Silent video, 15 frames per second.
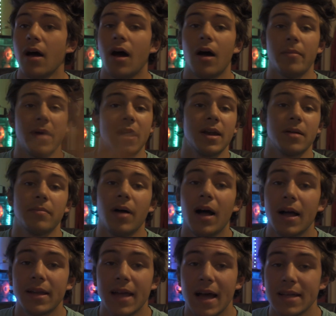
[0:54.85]
editing
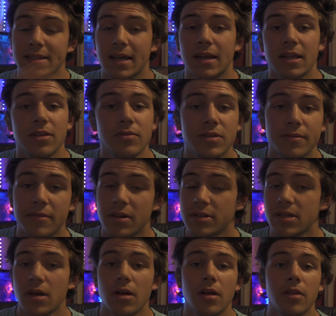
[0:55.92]
podcasts, editing YouTube videos.